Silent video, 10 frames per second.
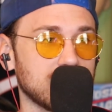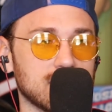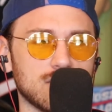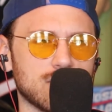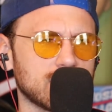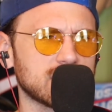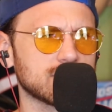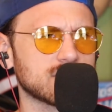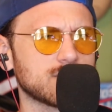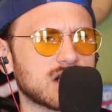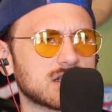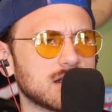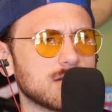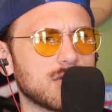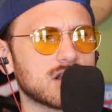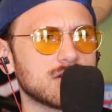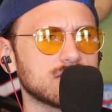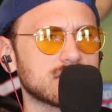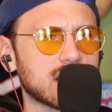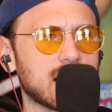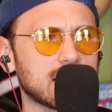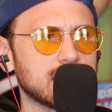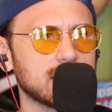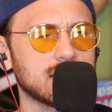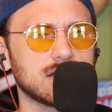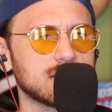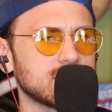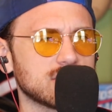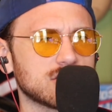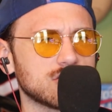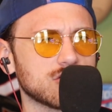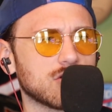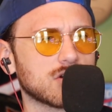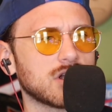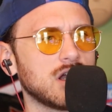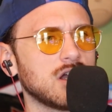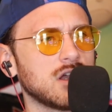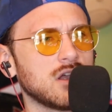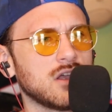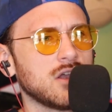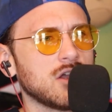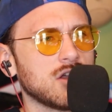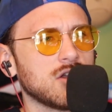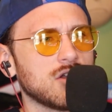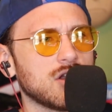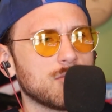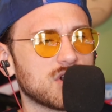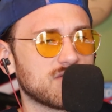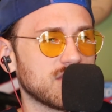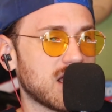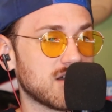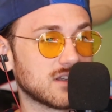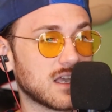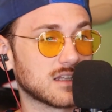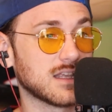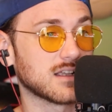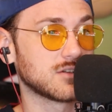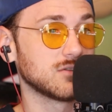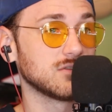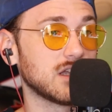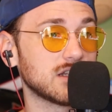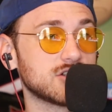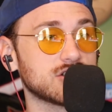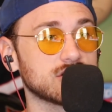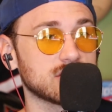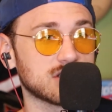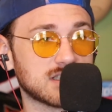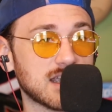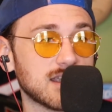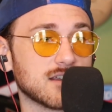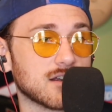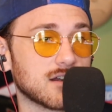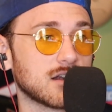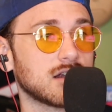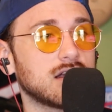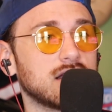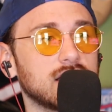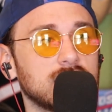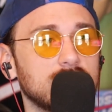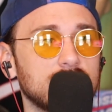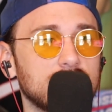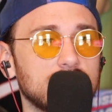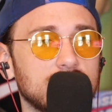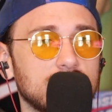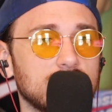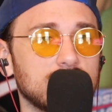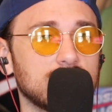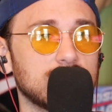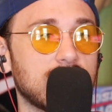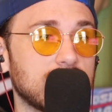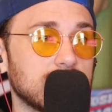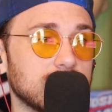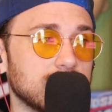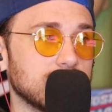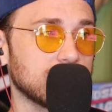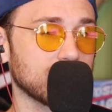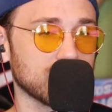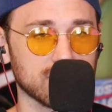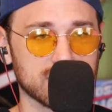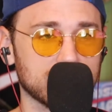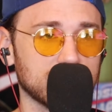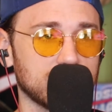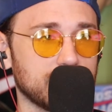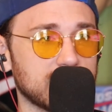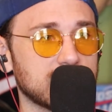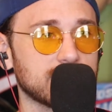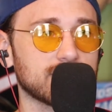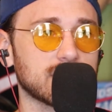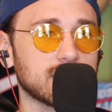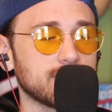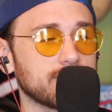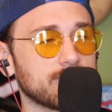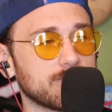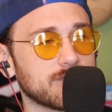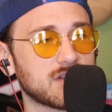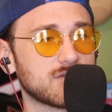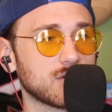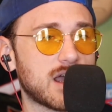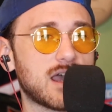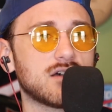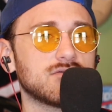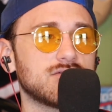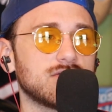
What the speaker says: no disrespect to anybody who's gotten it, just a joke. But if you haven't got that Kool-Aid stanger, then the rules are a little bit different. If you have